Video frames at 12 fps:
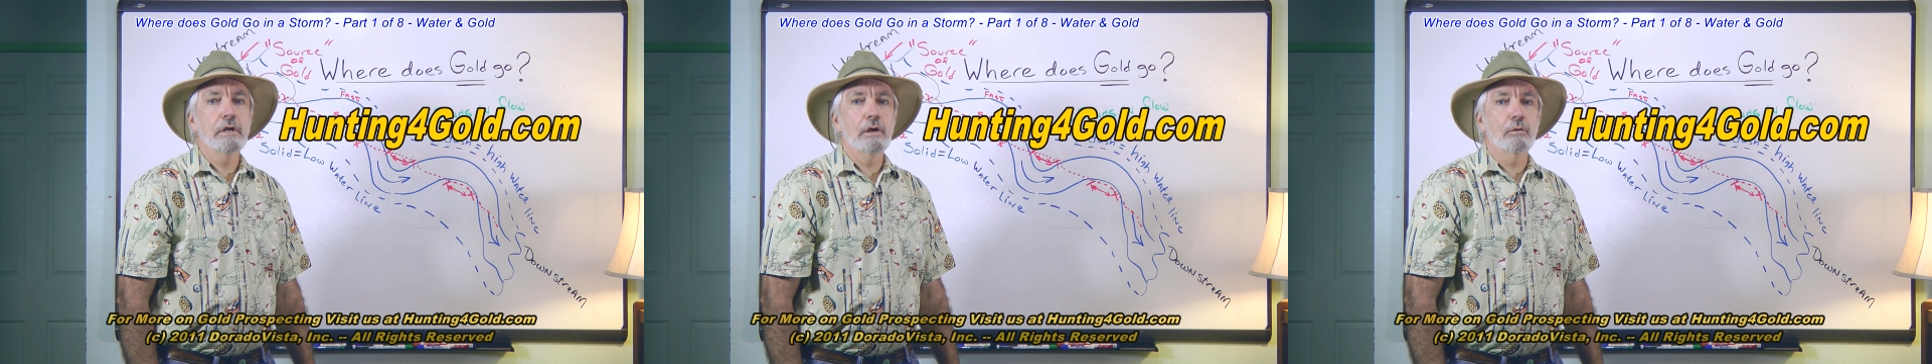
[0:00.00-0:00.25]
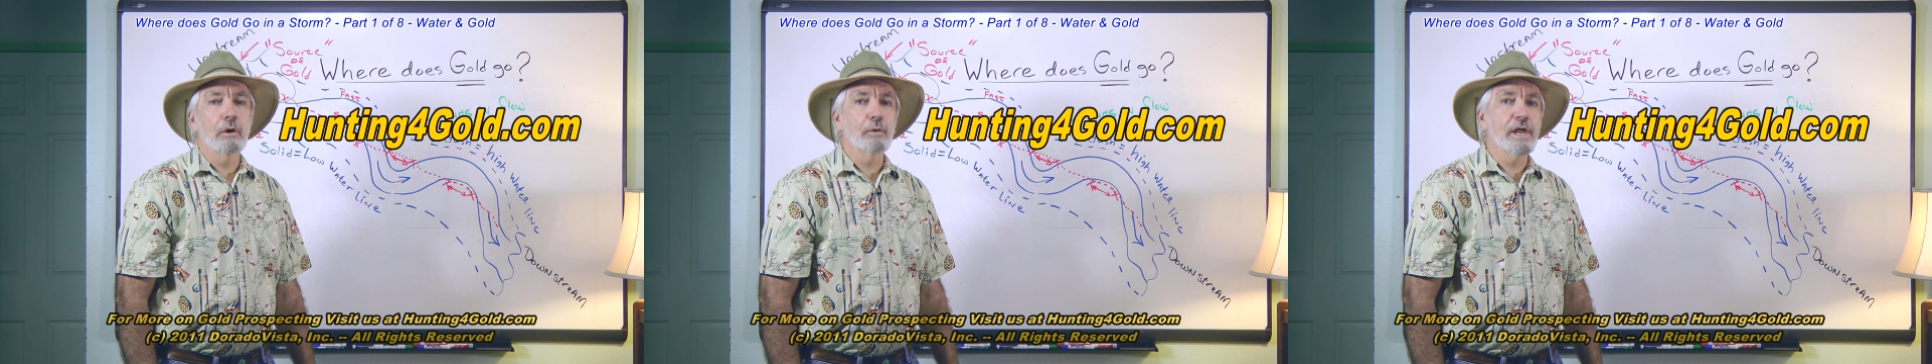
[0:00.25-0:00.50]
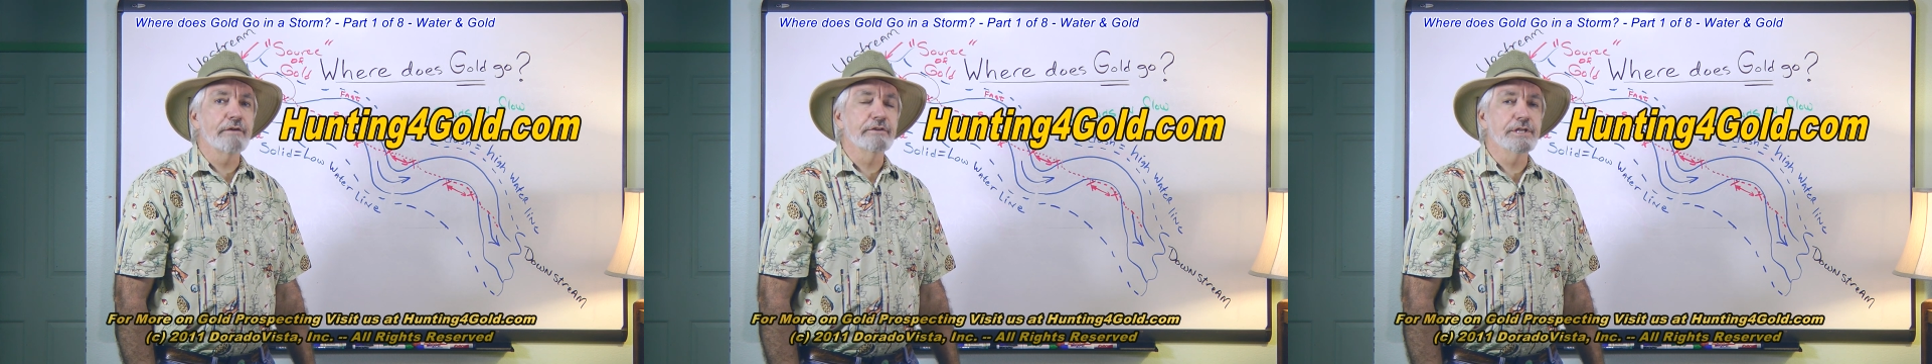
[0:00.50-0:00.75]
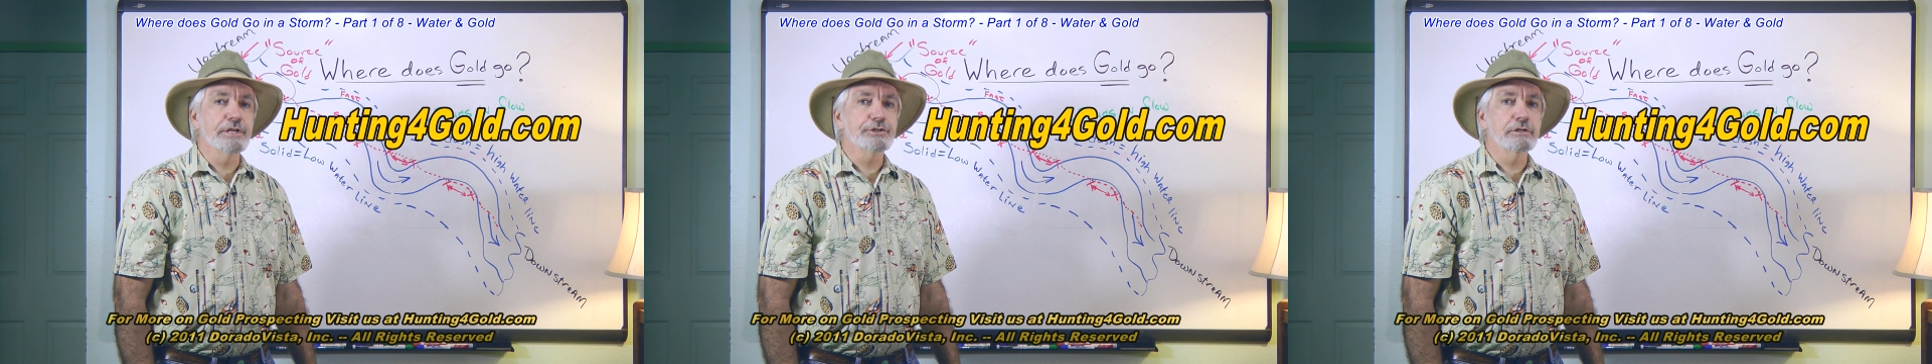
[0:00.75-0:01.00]
where we have
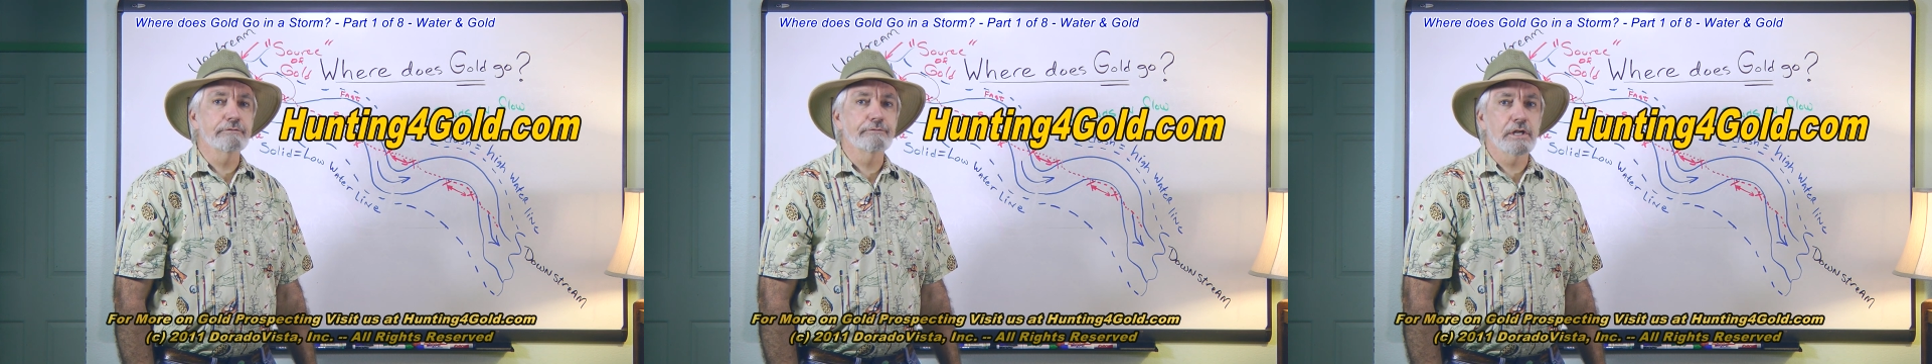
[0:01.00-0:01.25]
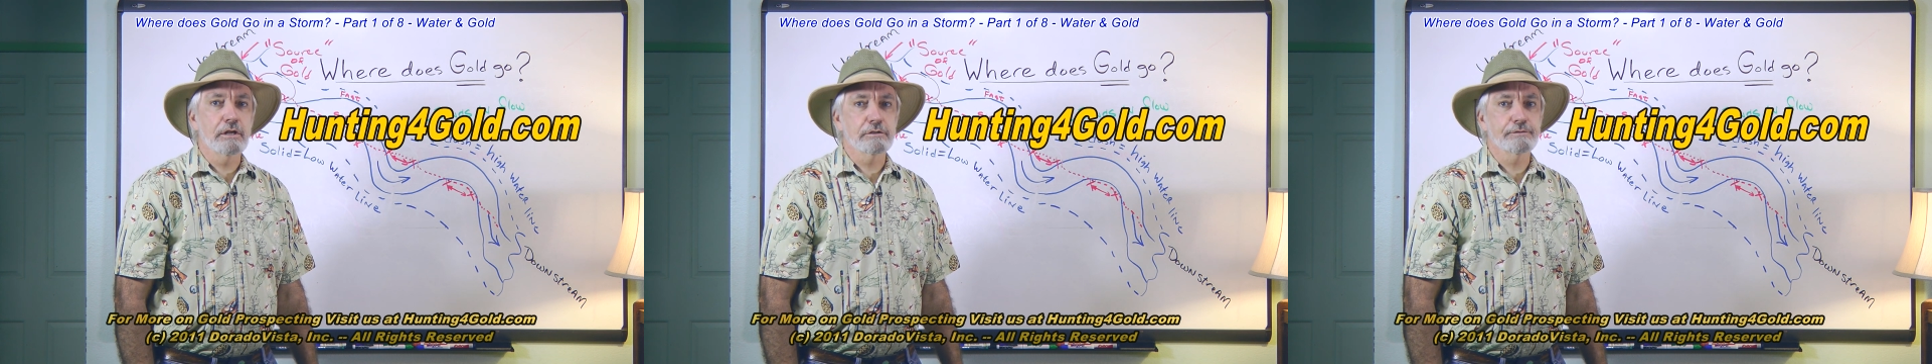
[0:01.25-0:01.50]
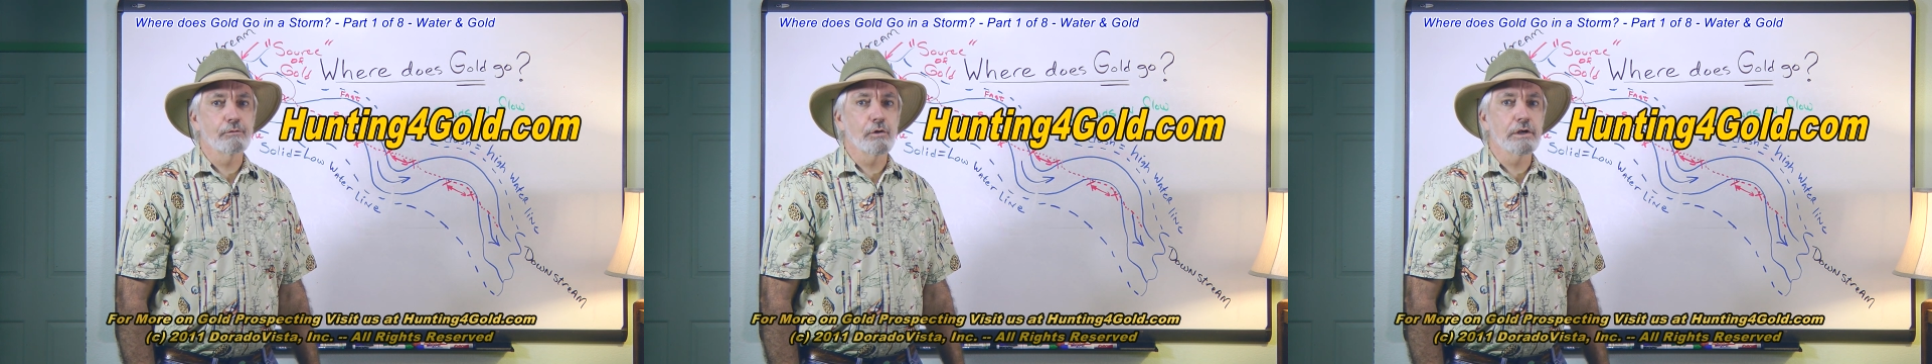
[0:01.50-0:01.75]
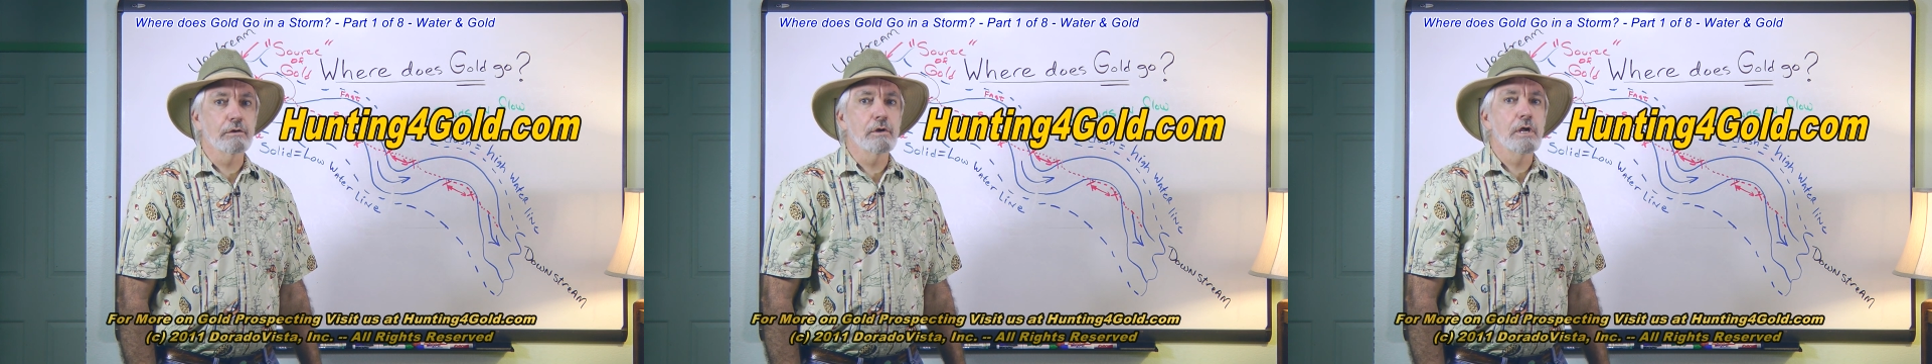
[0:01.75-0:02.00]
additional videos for
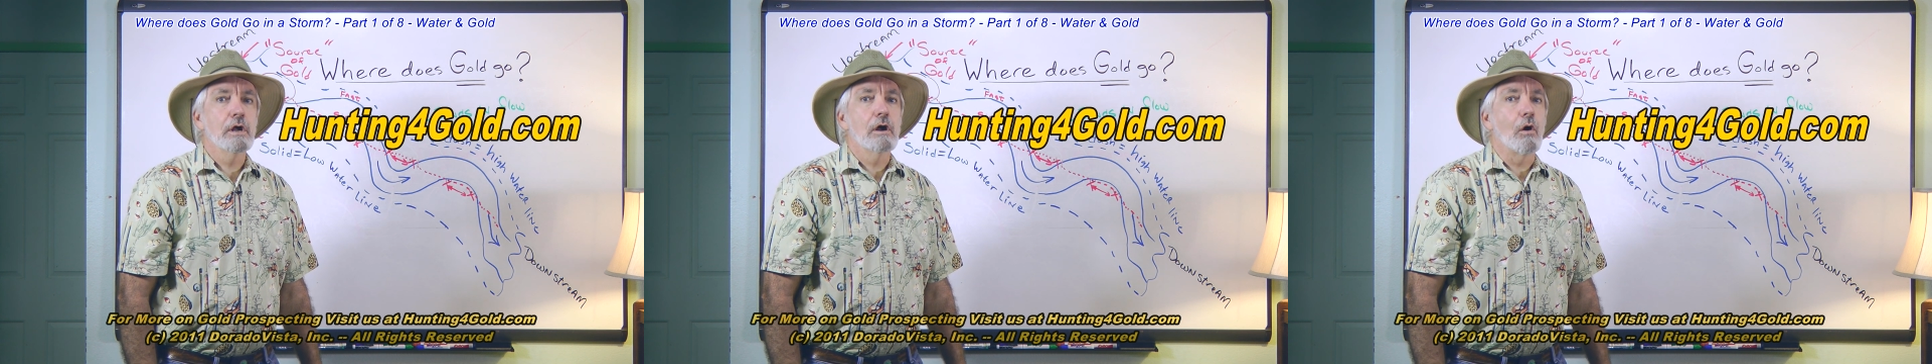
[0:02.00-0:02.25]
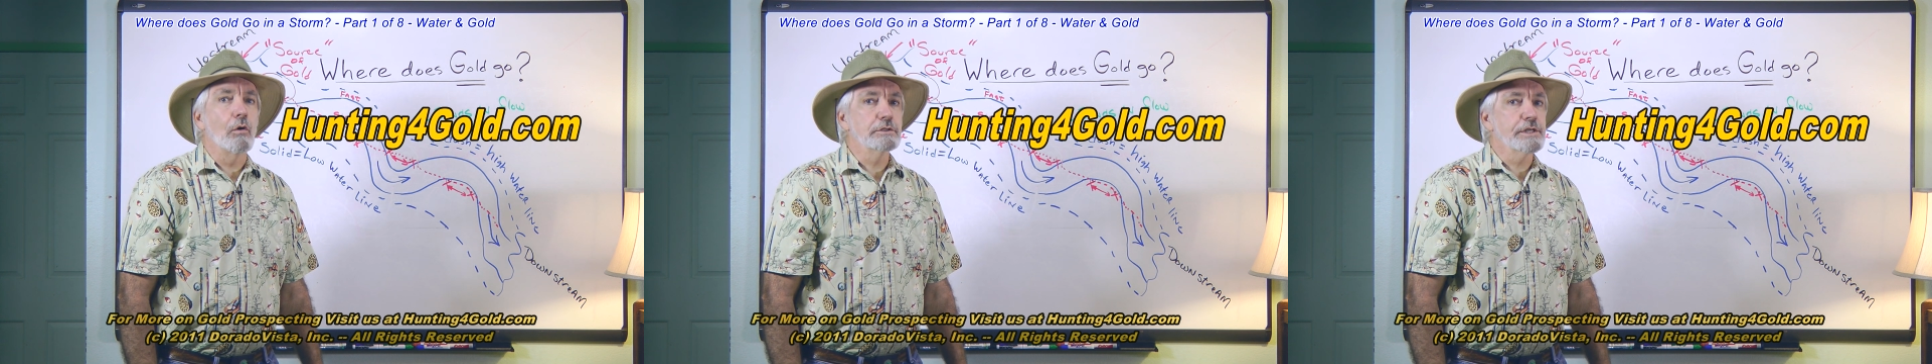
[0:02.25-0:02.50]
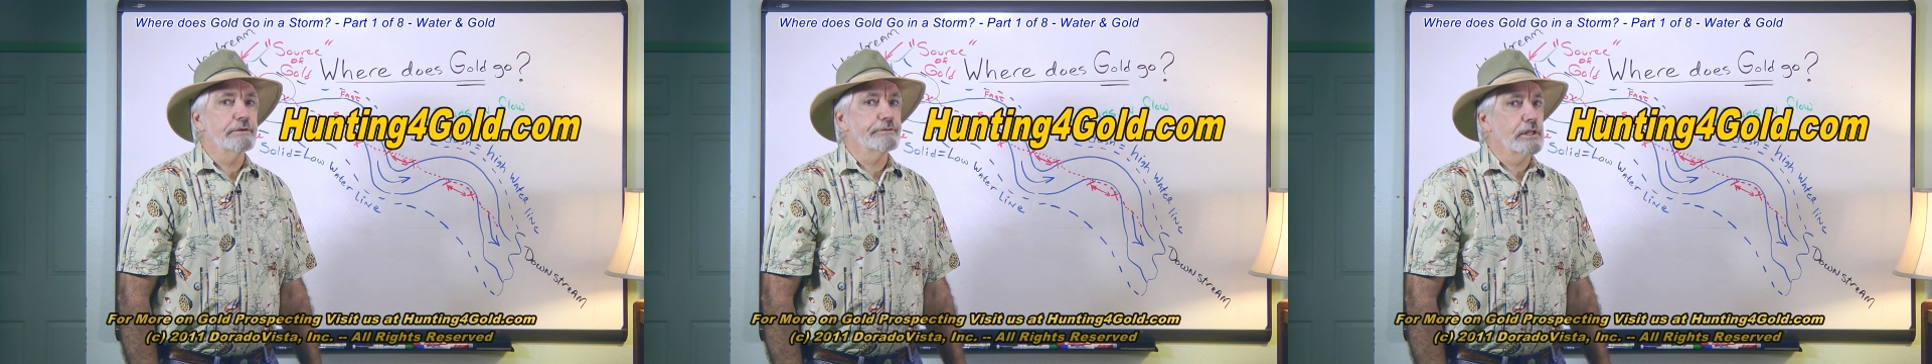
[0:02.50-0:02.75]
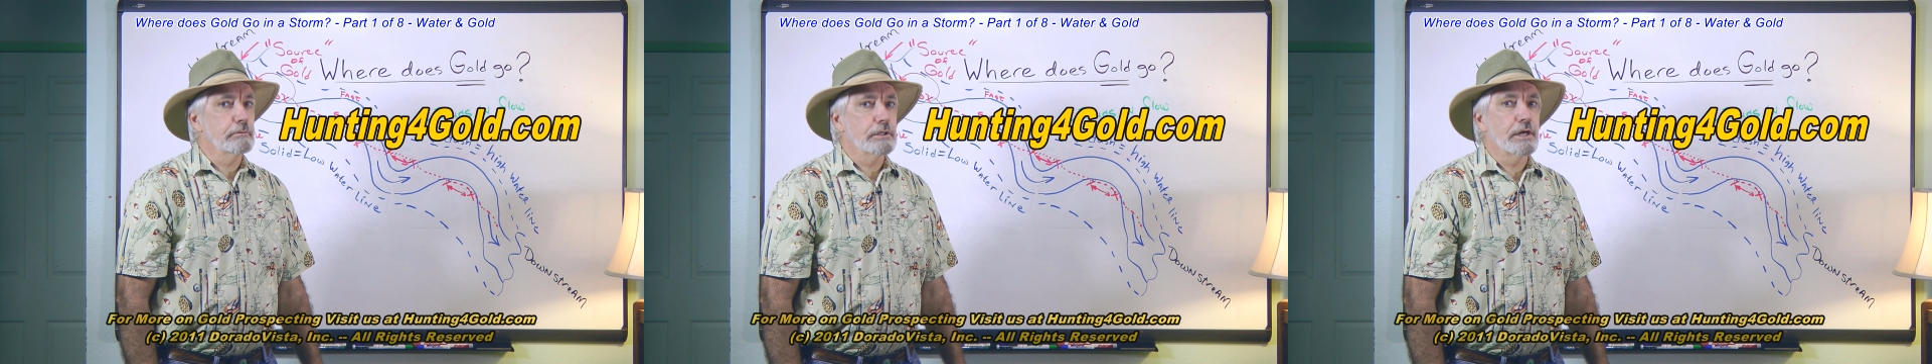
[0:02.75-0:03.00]
you only
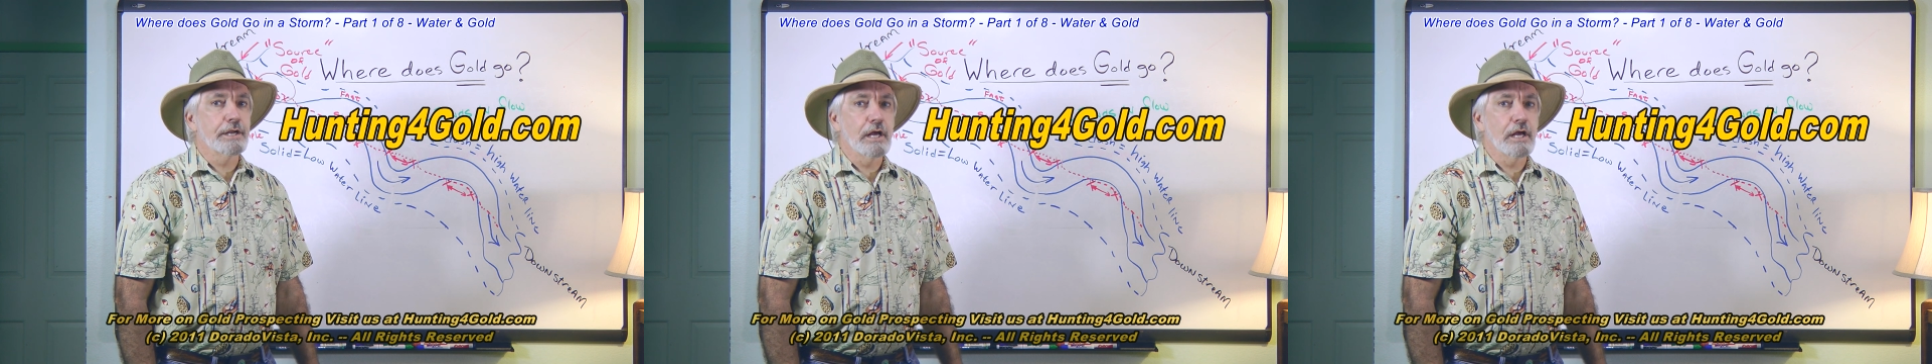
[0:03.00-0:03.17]
available on